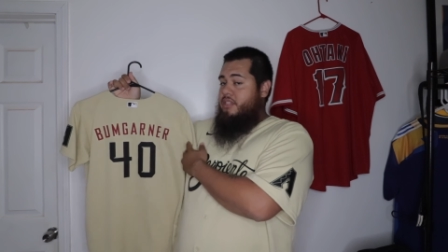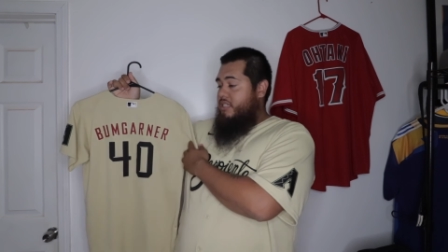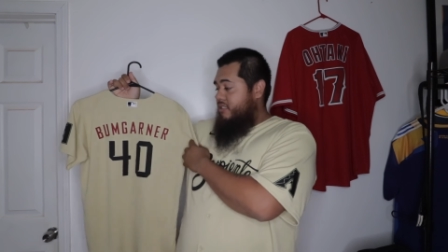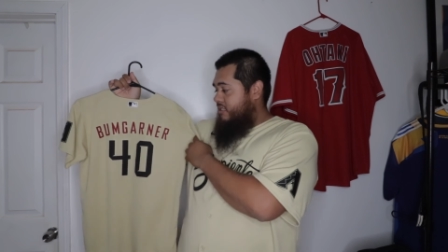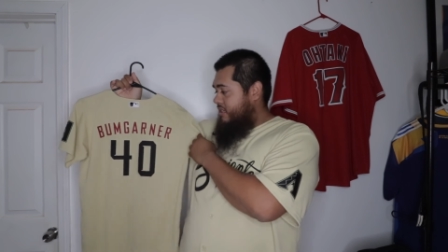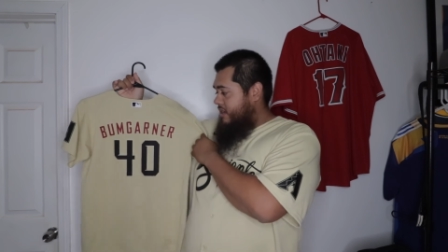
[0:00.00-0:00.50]

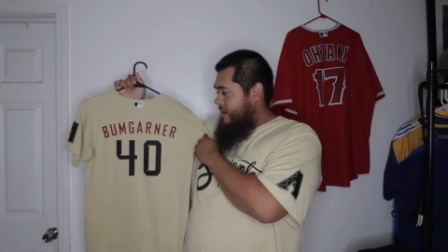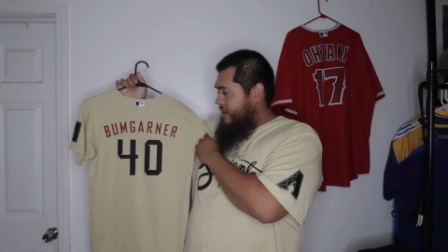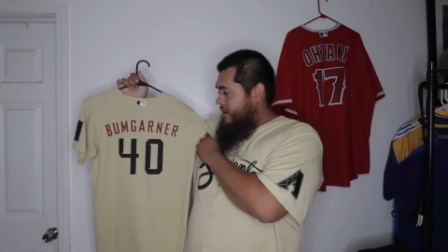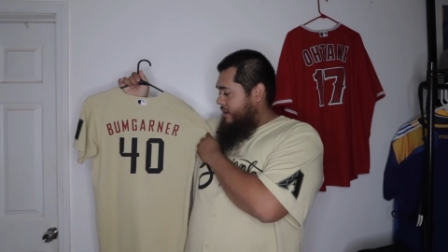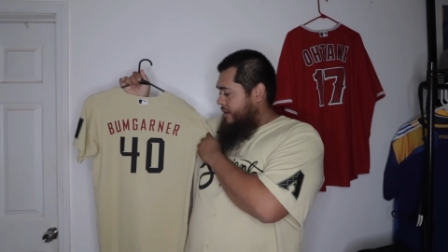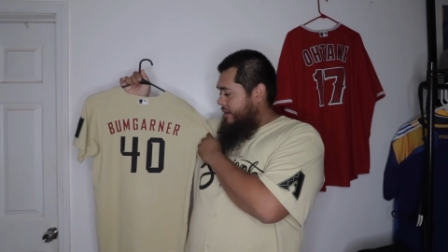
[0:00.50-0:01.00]
this.
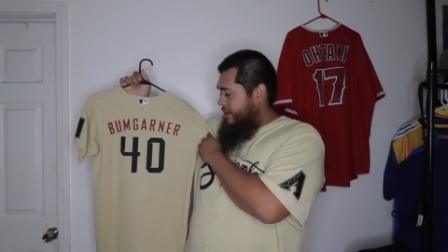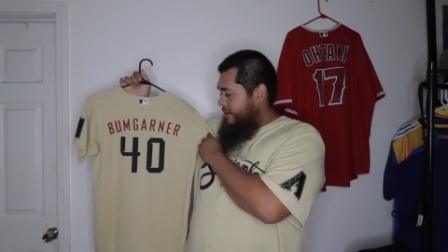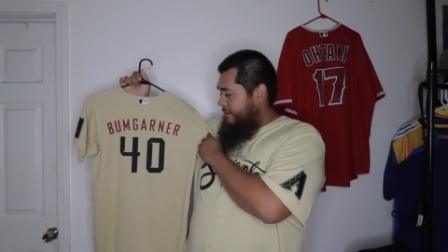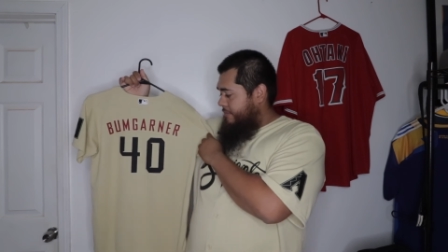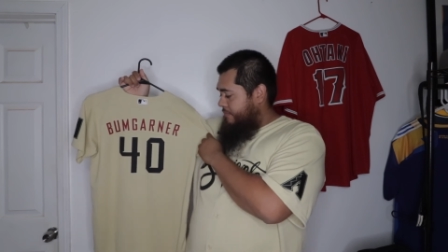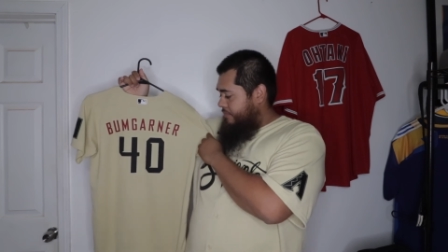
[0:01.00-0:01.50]

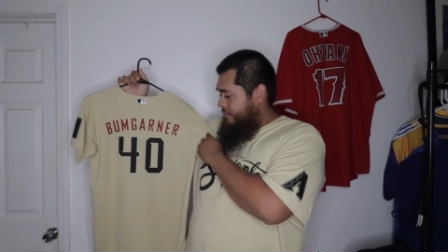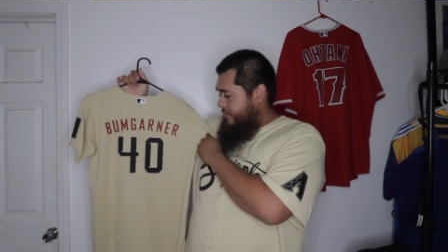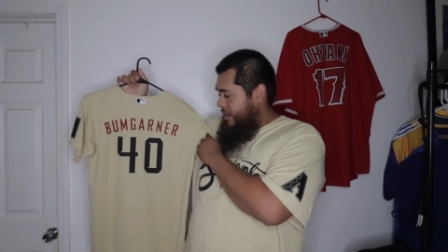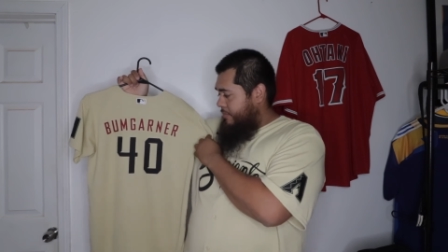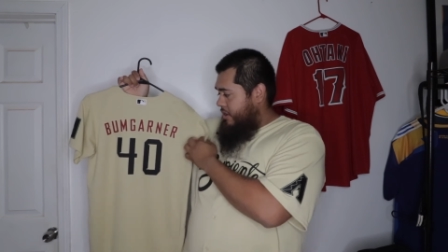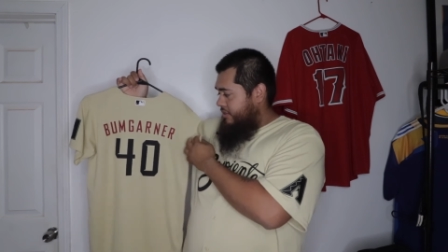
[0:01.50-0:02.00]
Um,
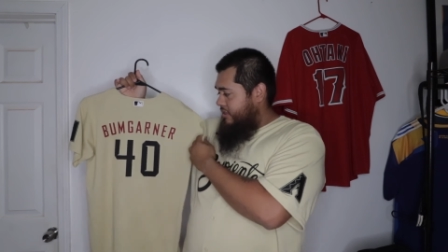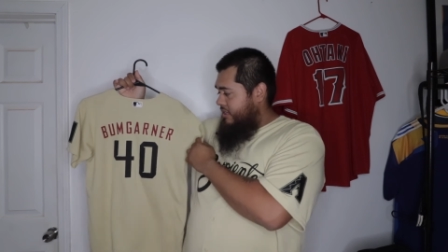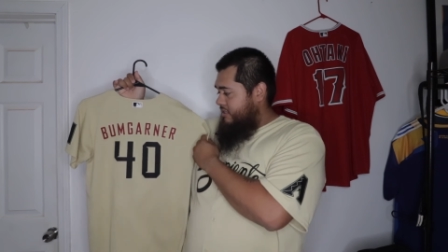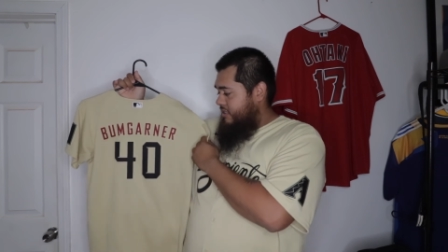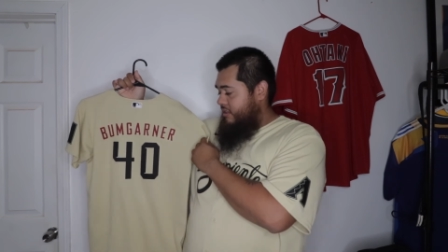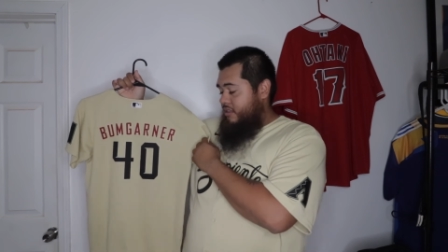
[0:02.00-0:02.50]
I bought
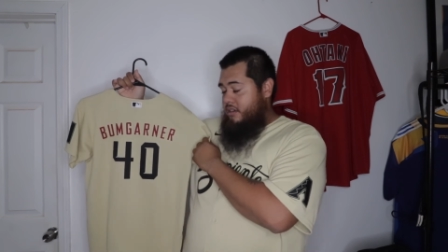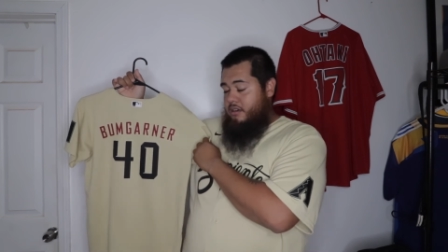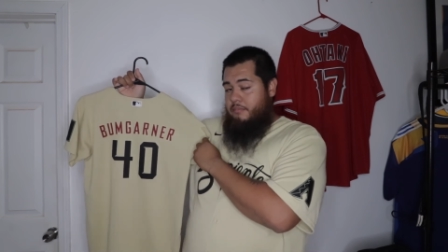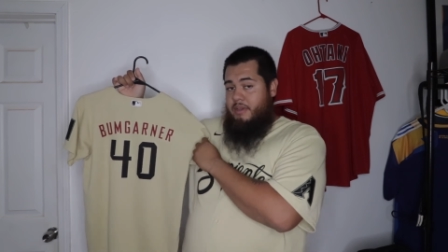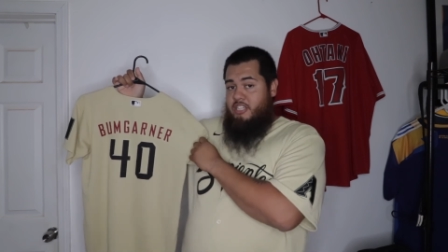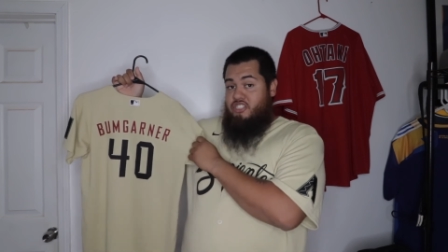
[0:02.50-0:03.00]
this in the
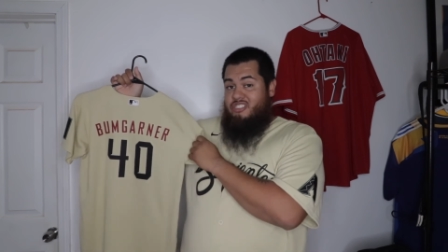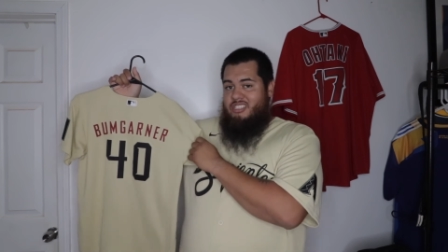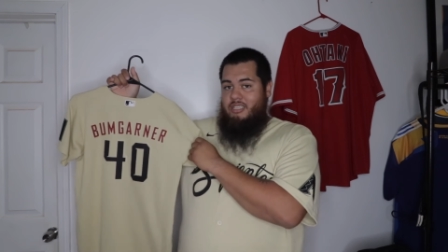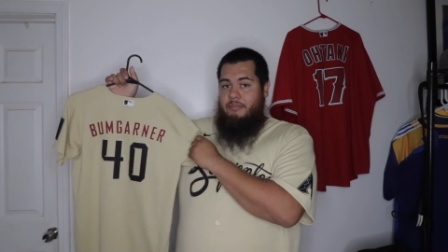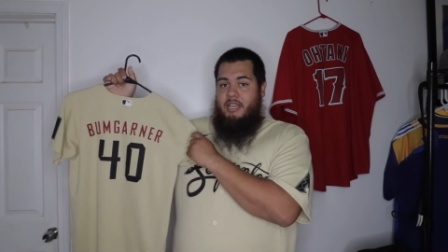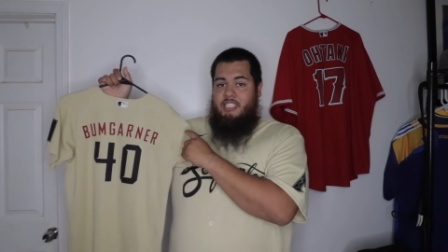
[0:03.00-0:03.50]
Major
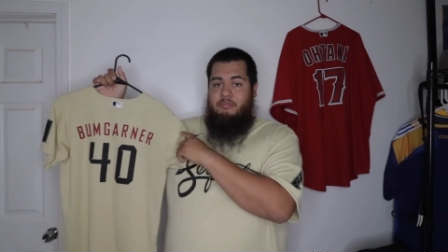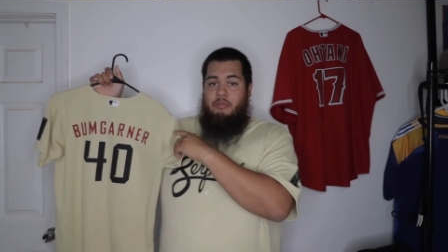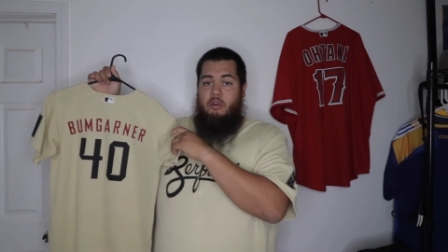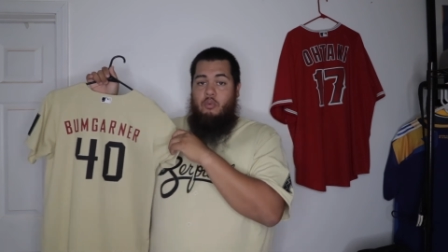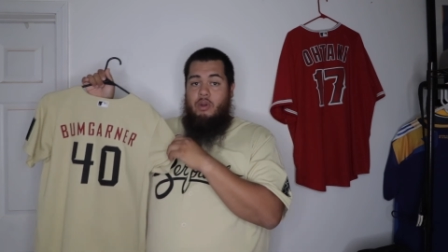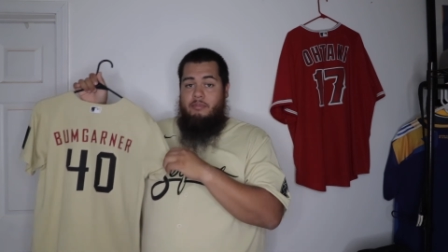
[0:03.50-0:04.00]
League
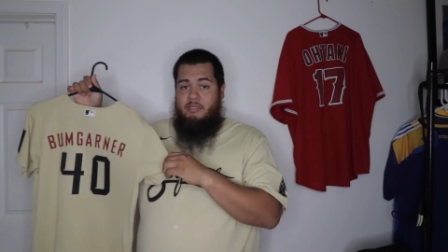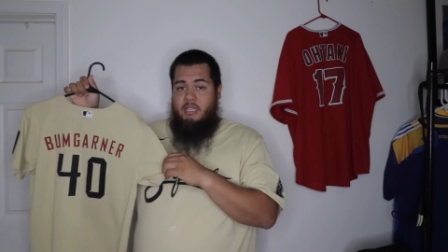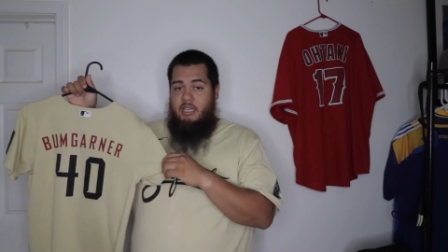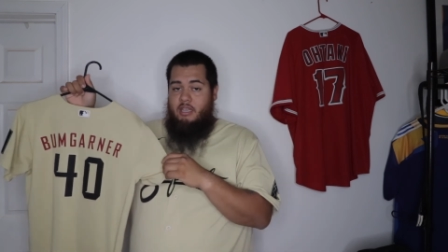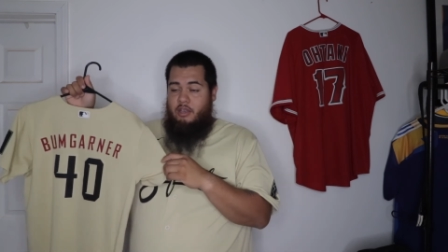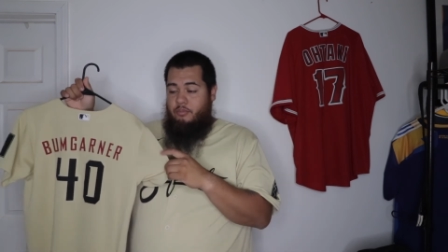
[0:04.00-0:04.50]
Baseball
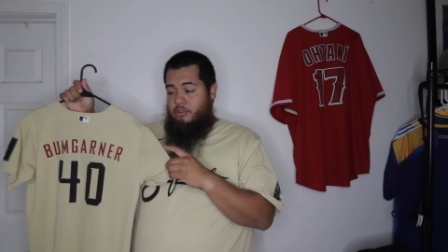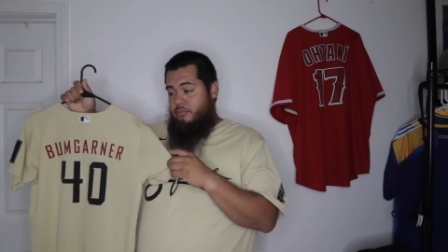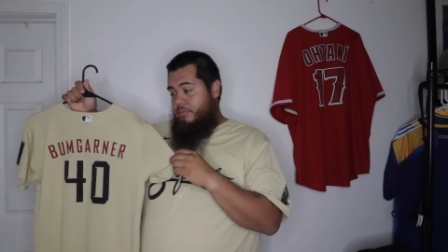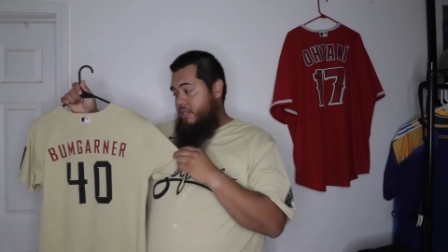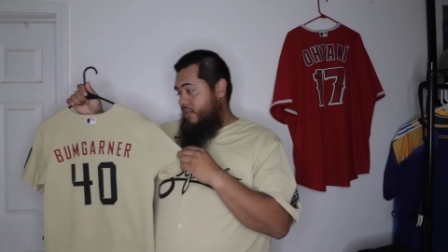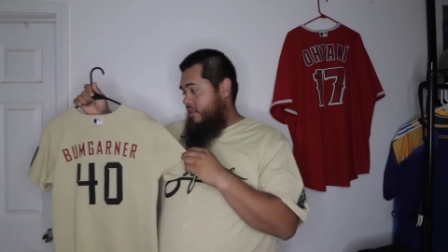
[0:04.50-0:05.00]
website,
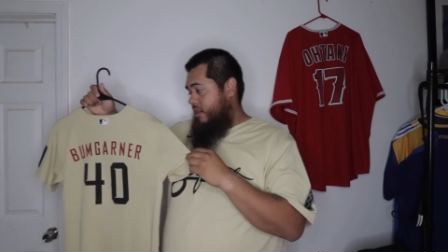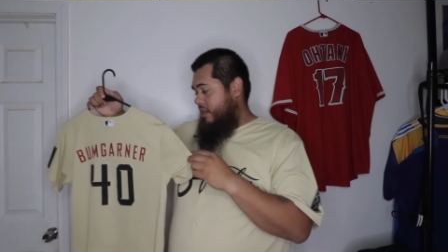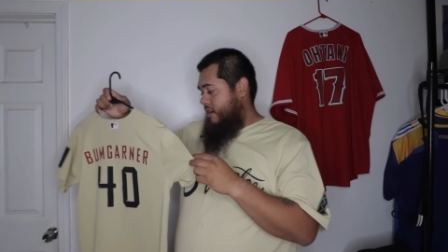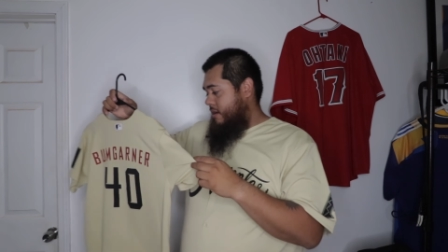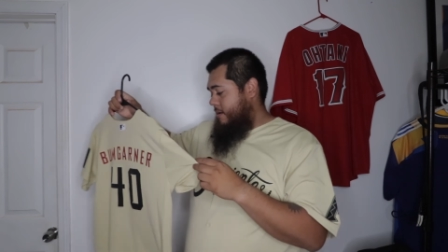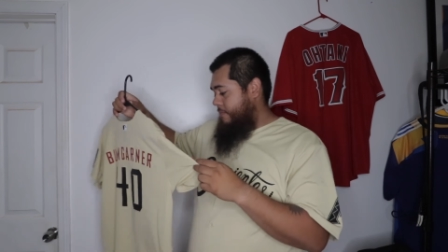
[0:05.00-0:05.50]

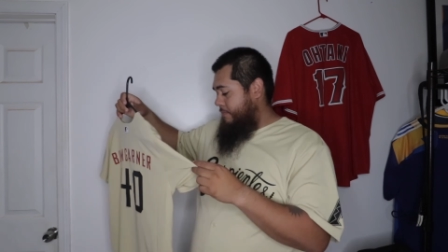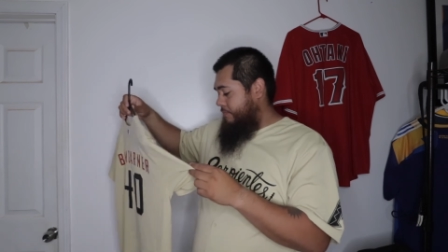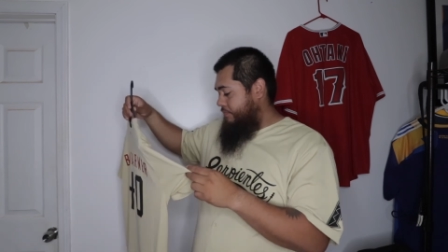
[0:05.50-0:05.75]
MLB.com.